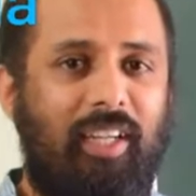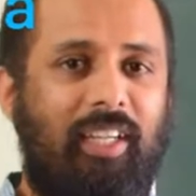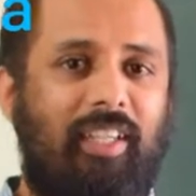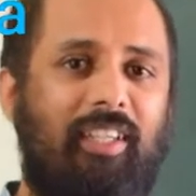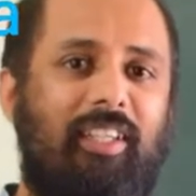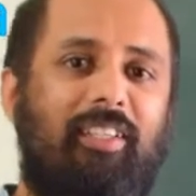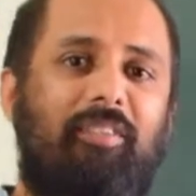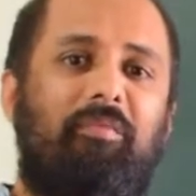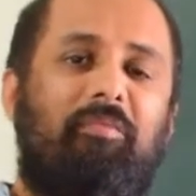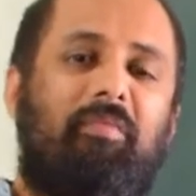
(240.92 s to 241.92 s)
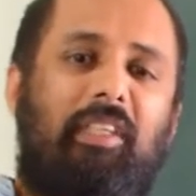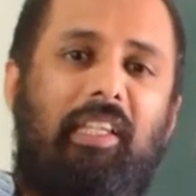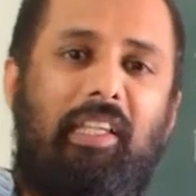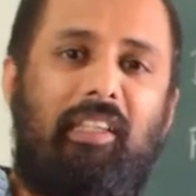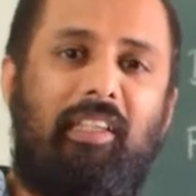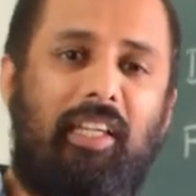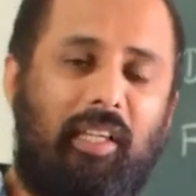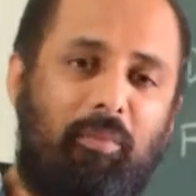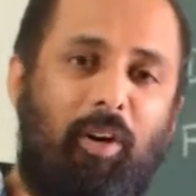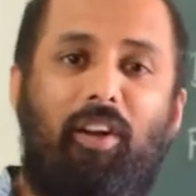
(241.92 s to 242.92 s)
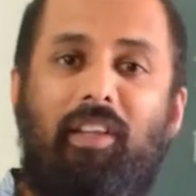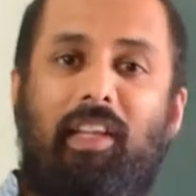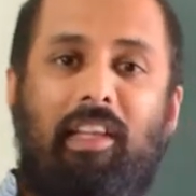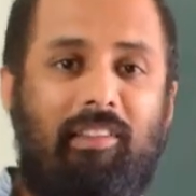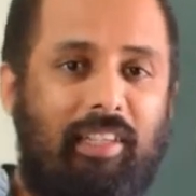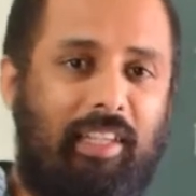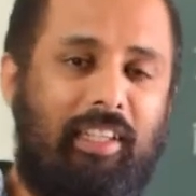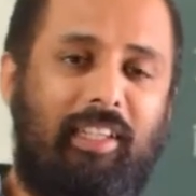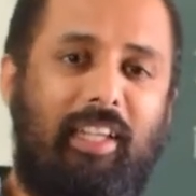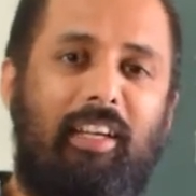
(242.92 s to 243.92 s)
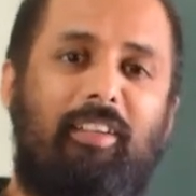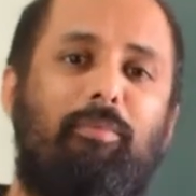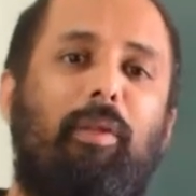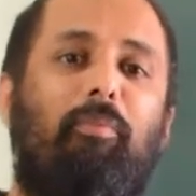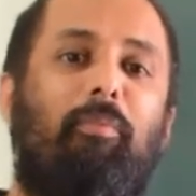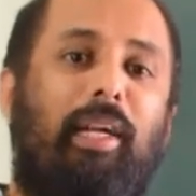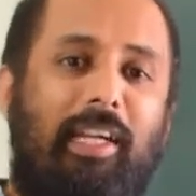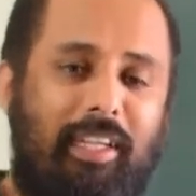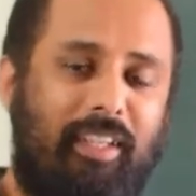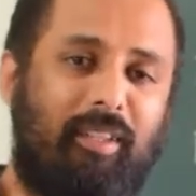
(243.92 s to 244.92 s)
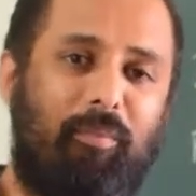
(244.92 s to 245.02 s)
the theorem or the result that has been built